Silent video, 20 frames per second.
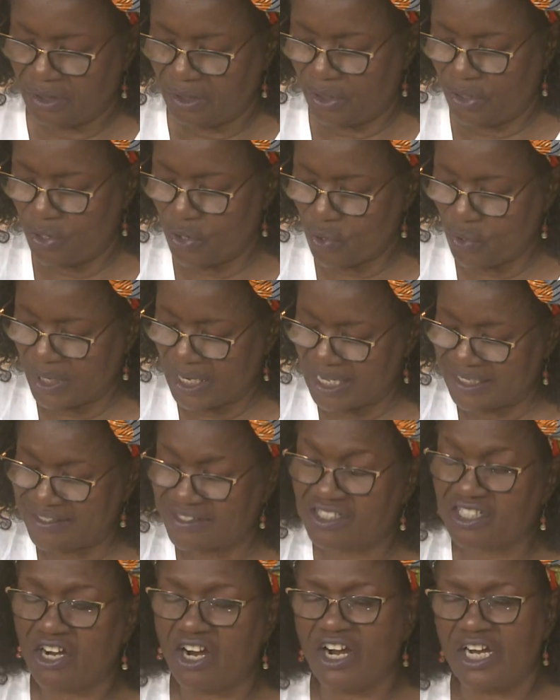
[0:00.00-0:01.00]
known as
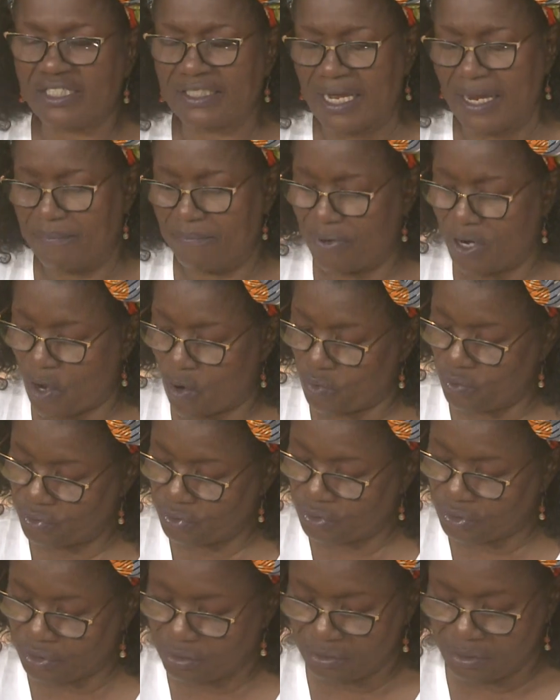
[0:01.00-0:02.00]
Skirt and
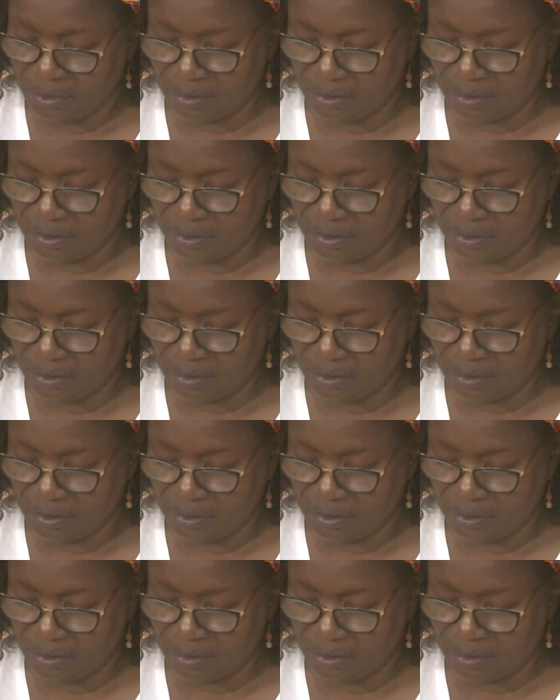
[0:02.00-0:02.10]
Blouse,